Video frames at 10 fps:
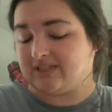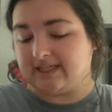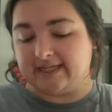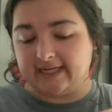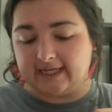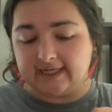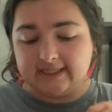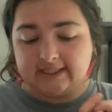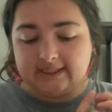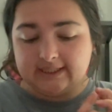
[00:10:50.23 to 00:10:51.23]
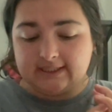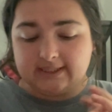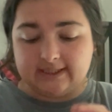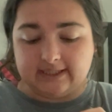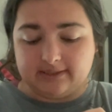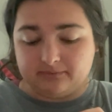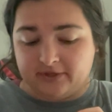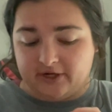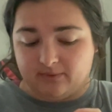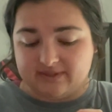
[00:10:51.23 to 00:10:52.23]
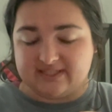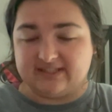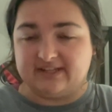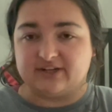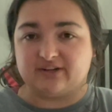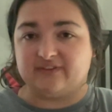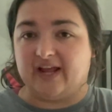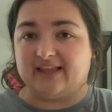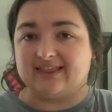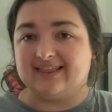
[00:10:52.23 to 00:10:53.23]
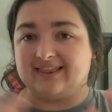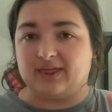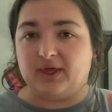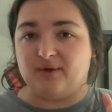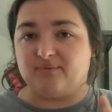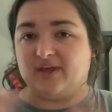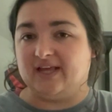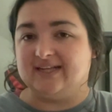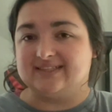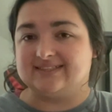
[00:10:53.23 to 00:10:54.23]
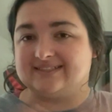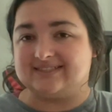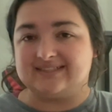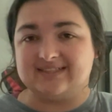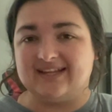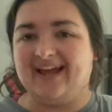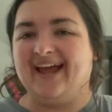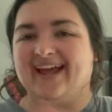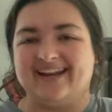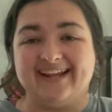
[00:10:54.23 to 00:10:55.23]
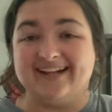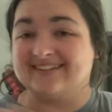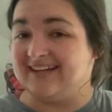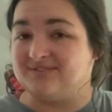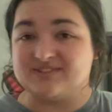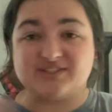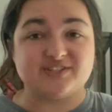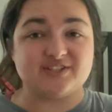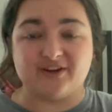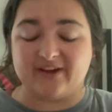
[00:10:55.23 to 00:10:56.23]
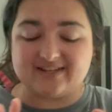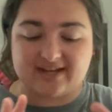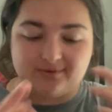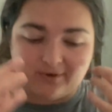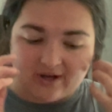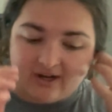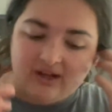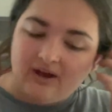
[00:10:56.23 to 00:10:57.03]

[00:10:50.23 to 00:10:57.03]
He, was the leader of like the hippies, and he like was just so anti-war.